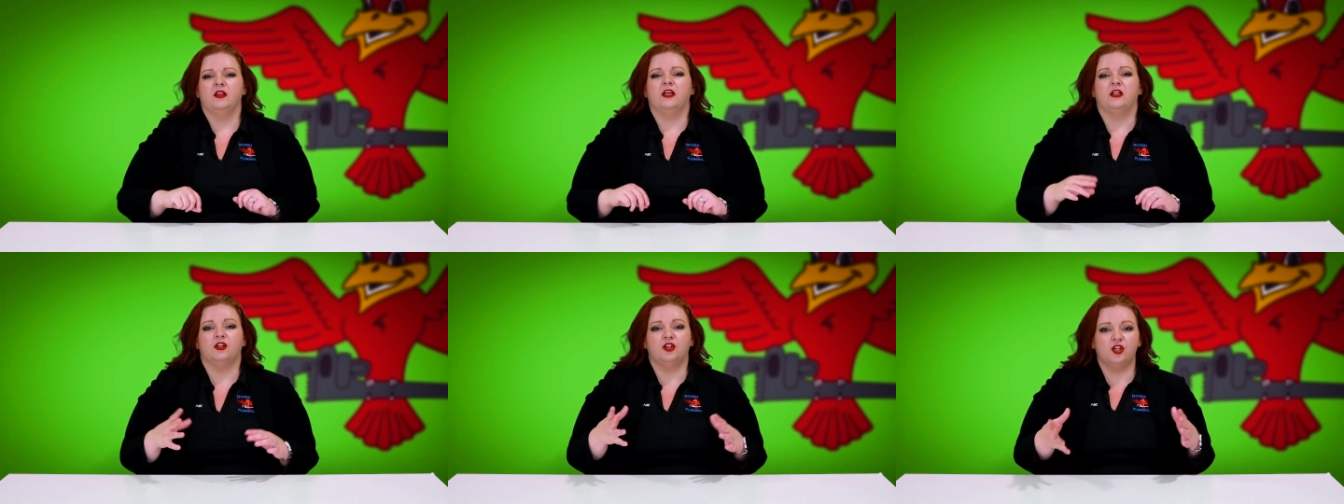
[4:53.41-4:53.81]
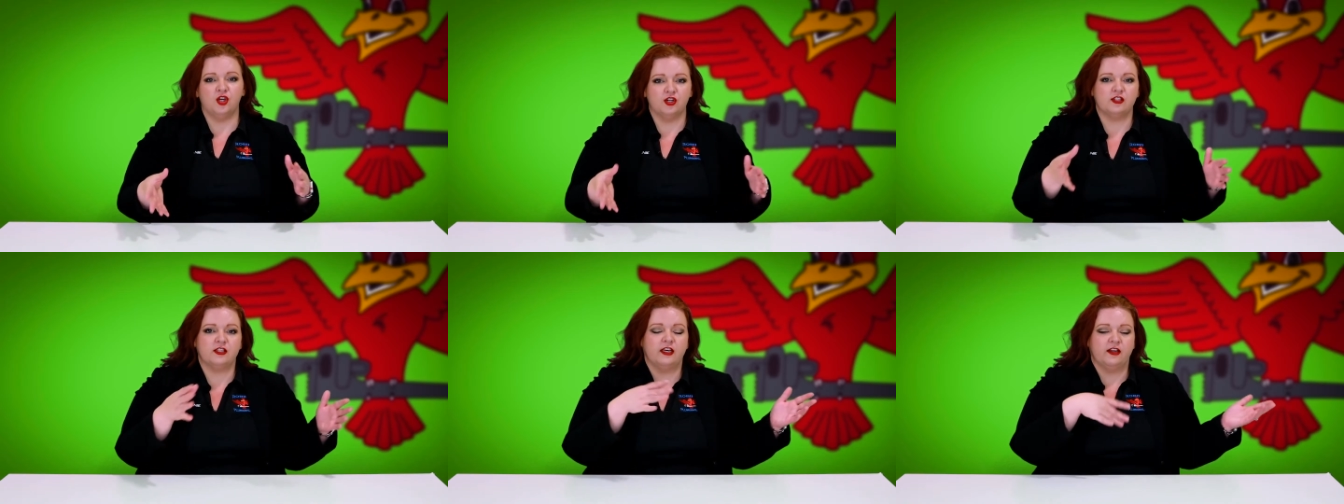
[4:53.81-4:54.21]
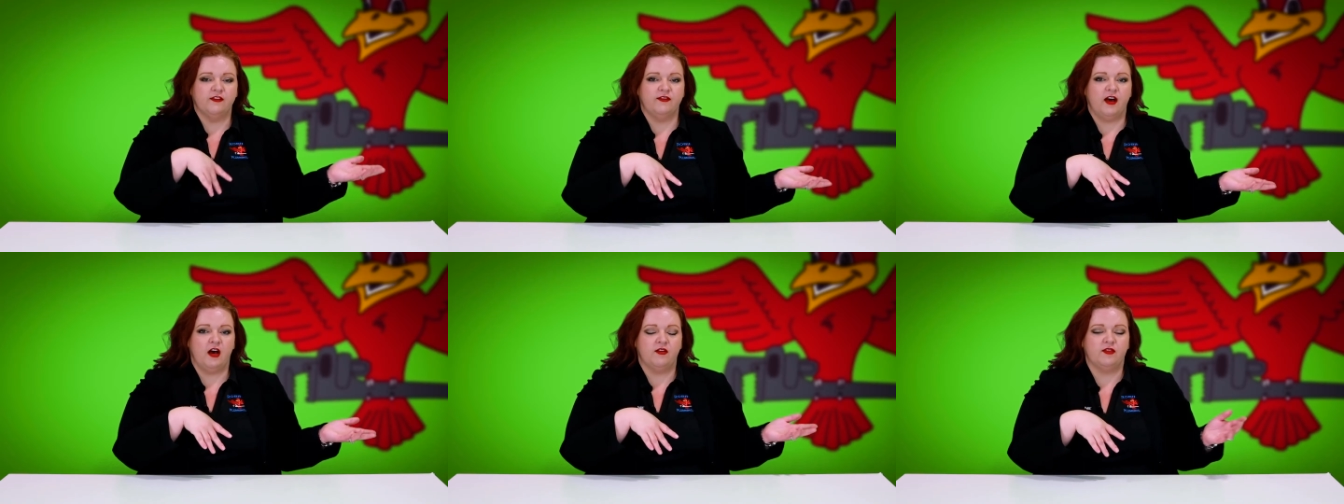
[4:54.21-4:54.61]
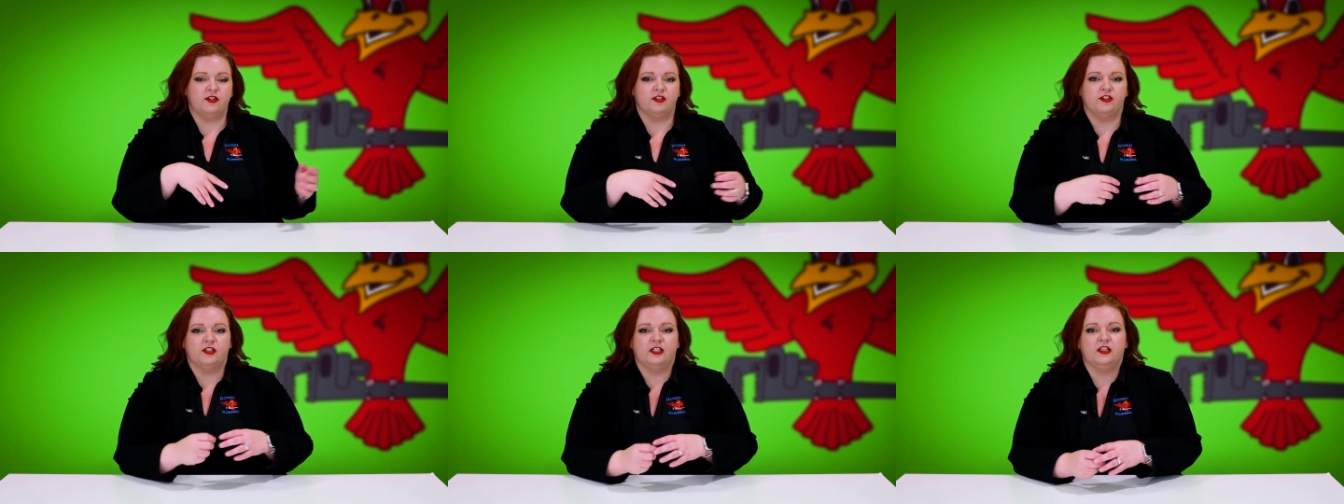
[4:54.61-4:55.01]
that looks like a valve
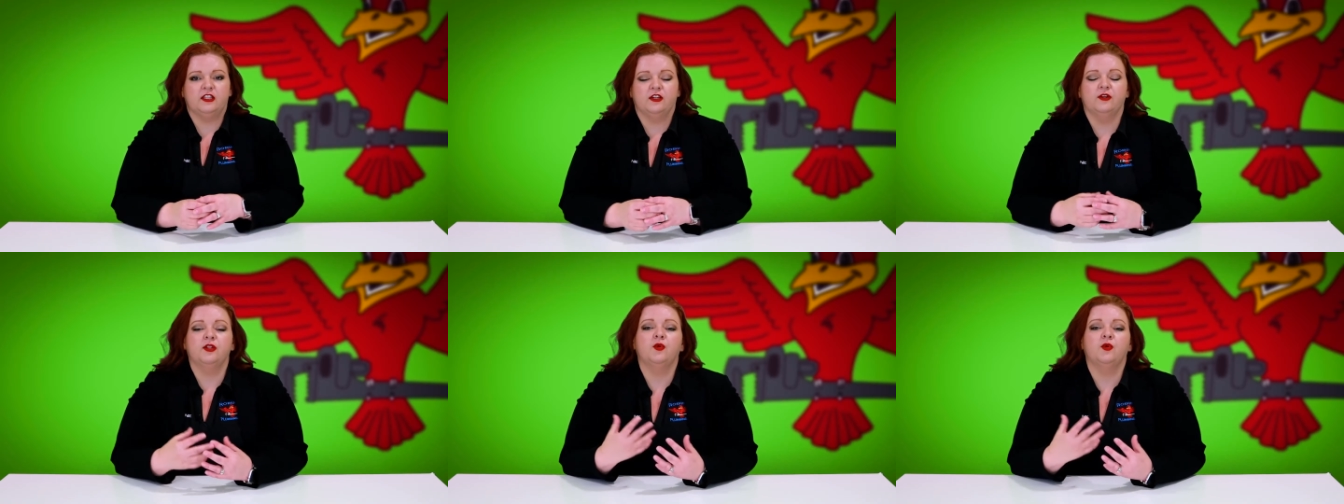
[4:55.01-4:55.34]
underneath there.